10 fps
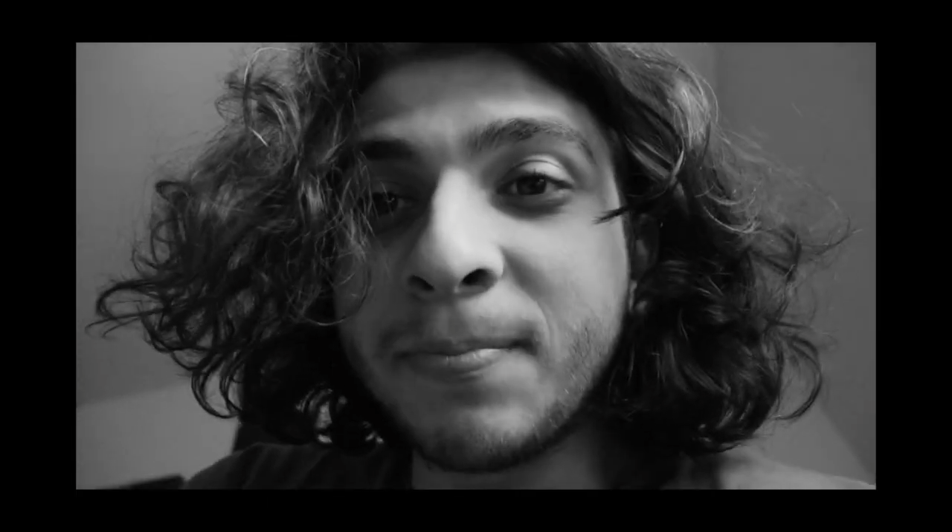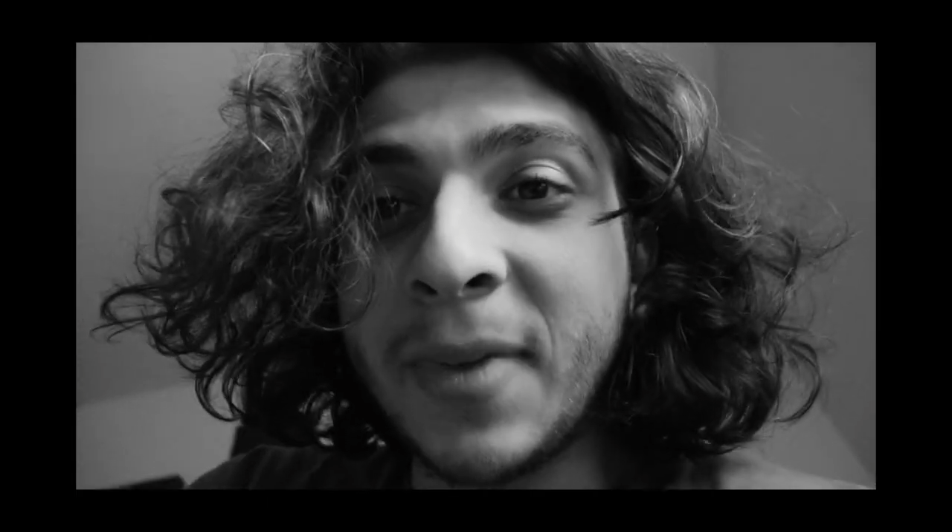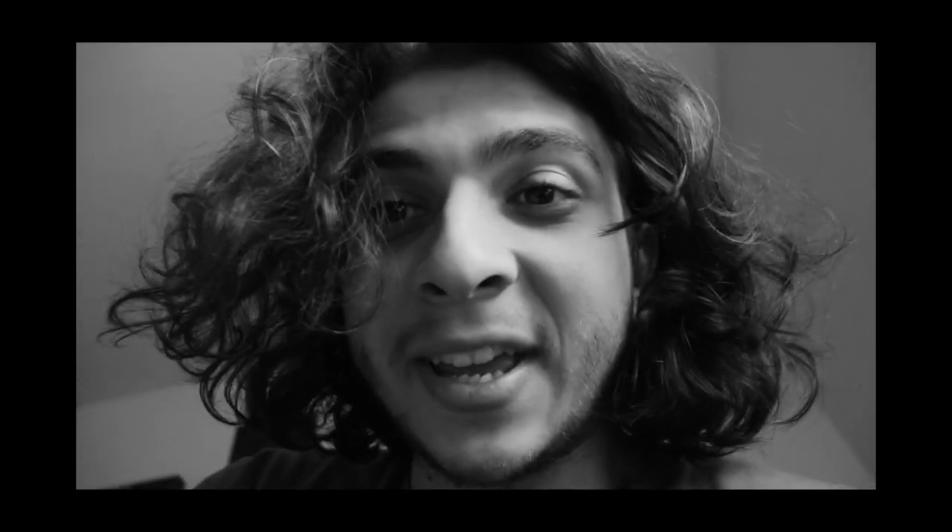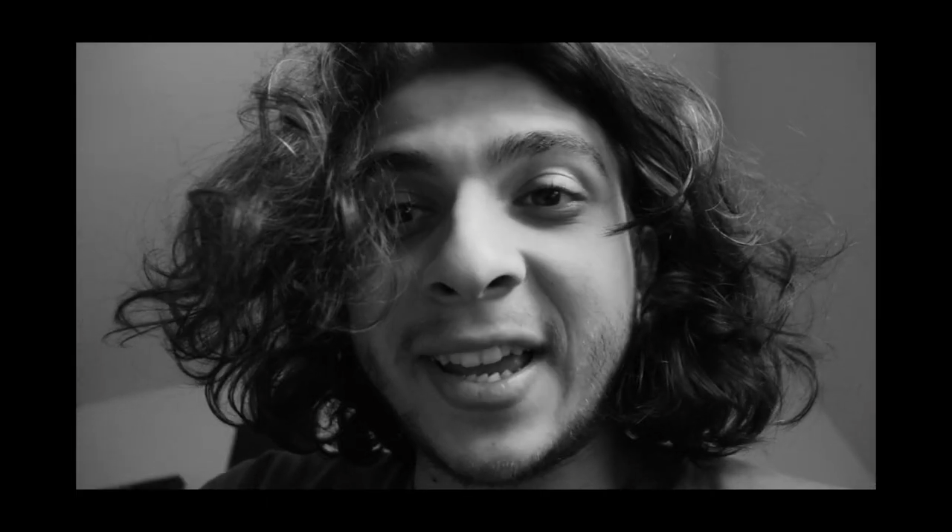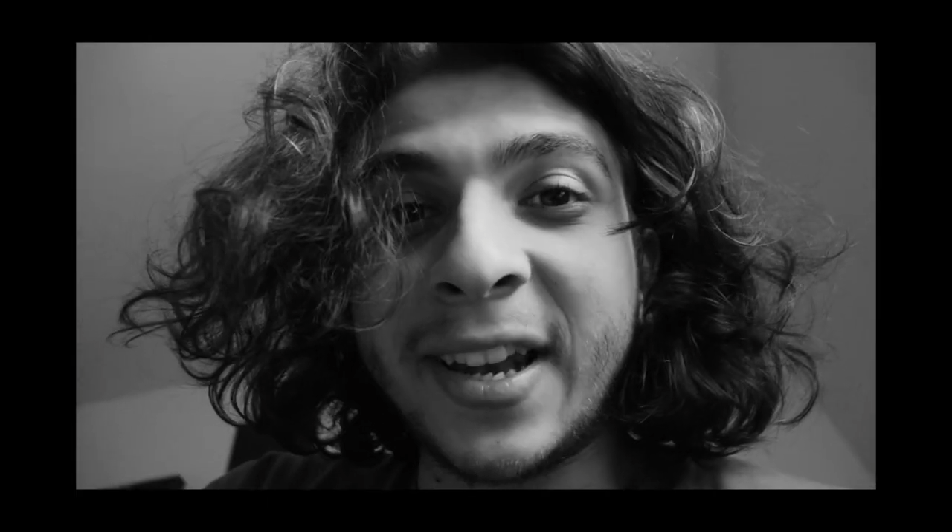
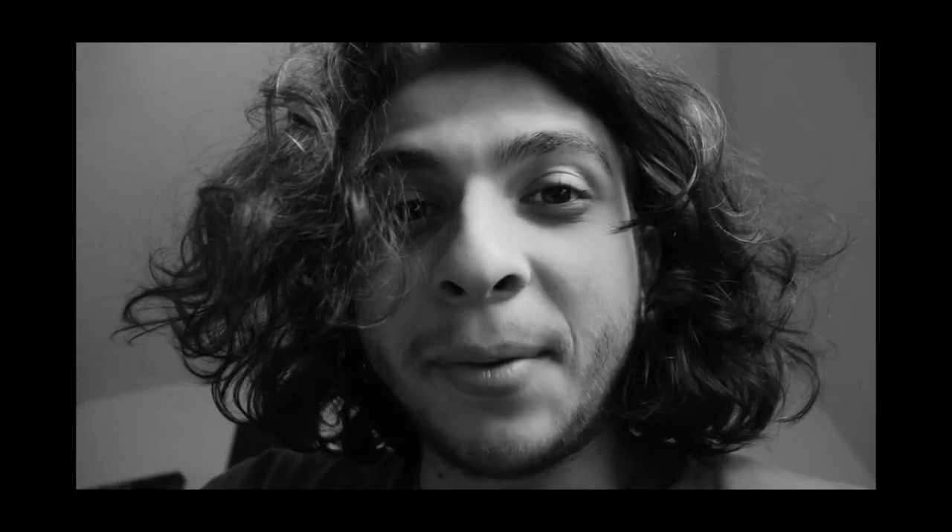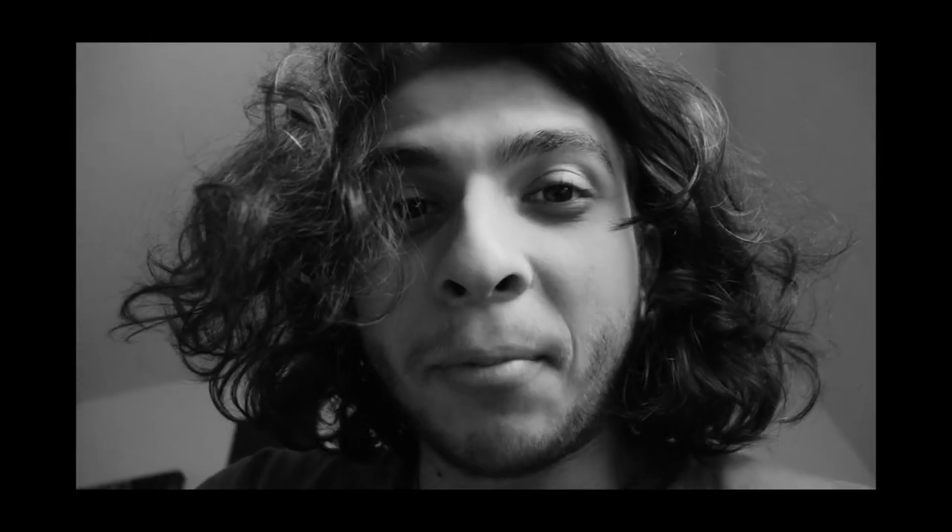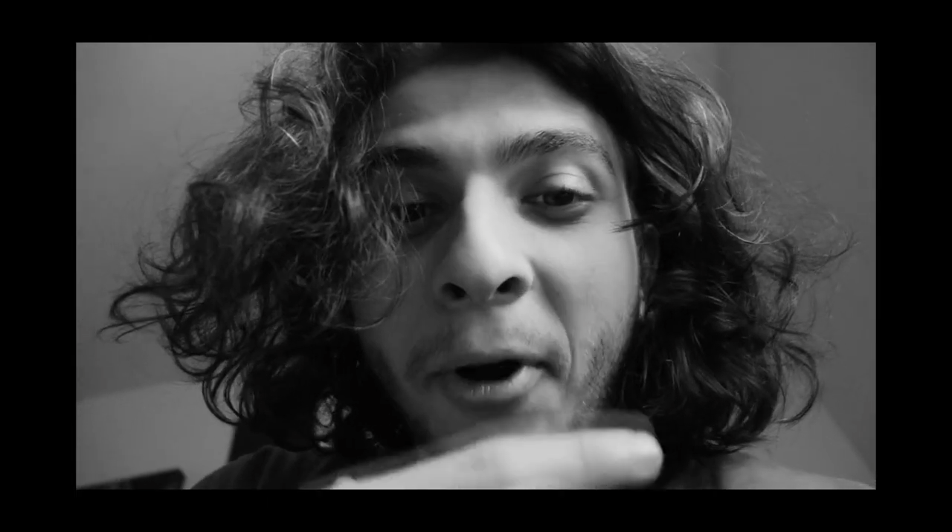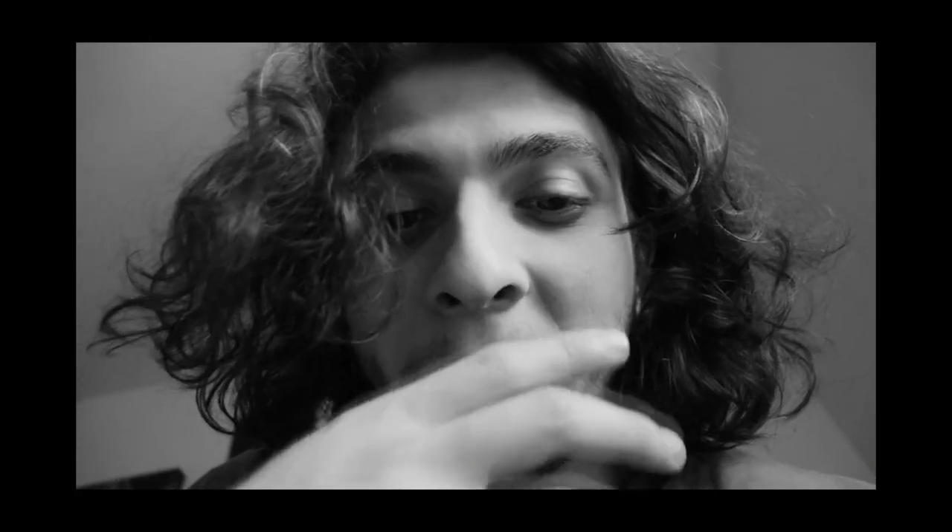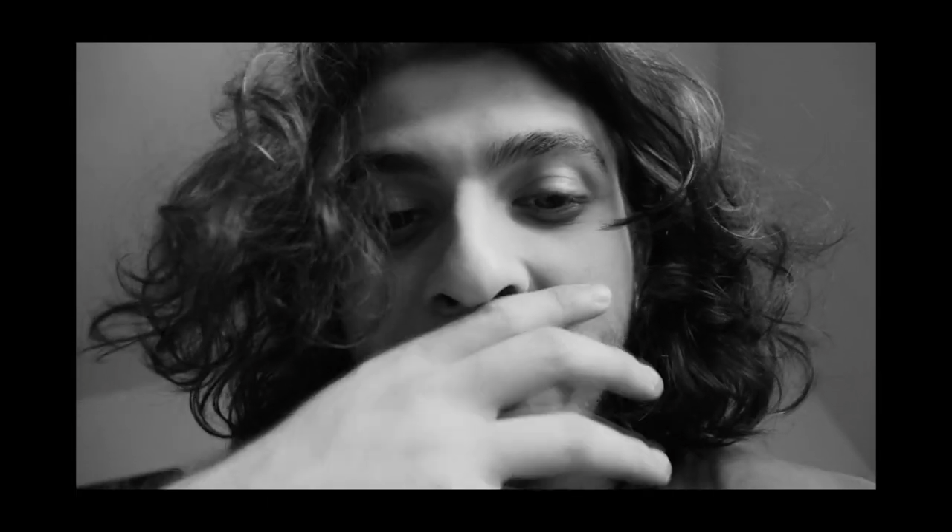making any
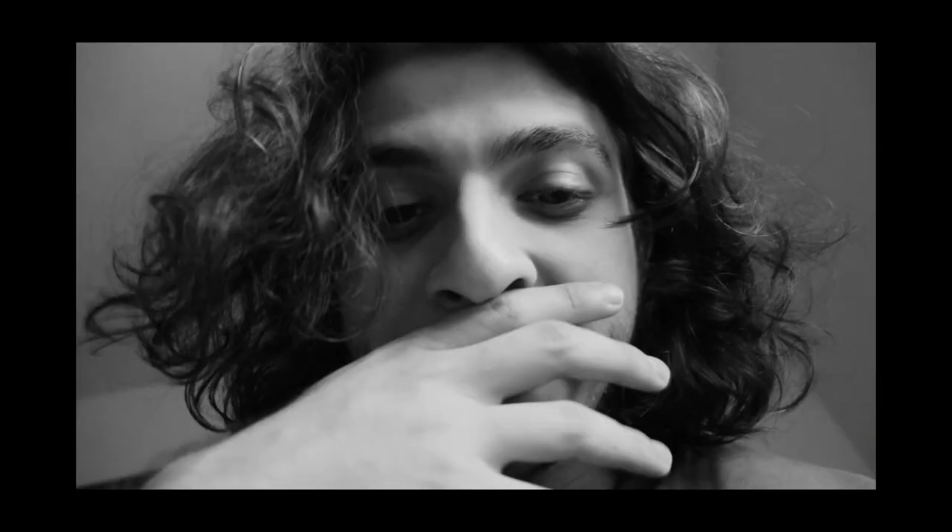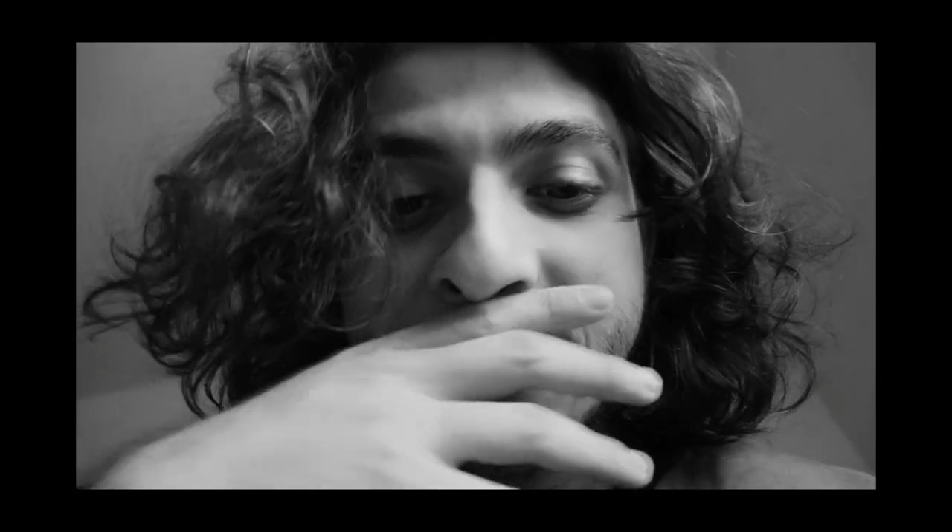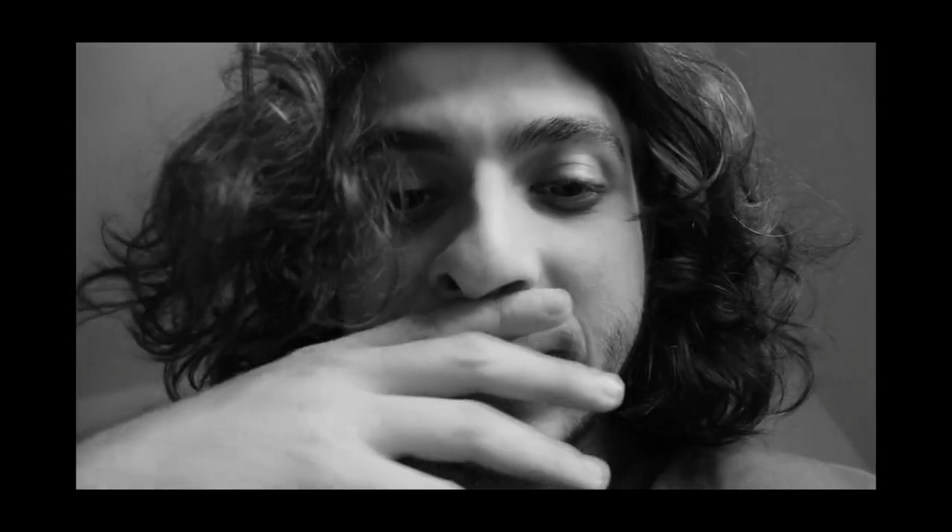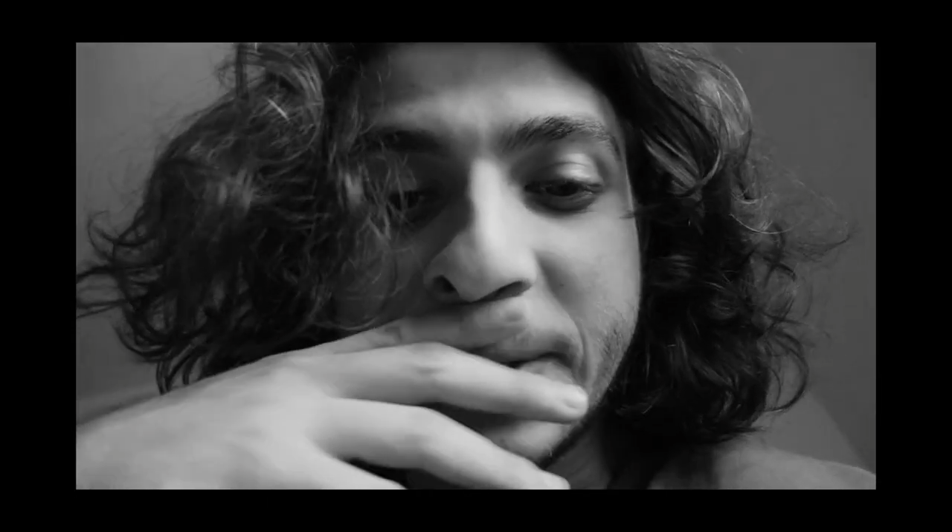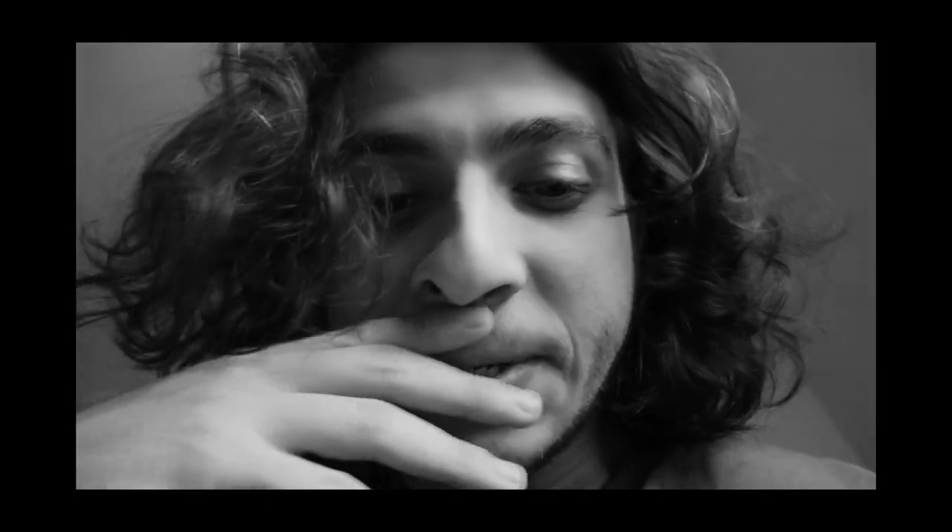progress.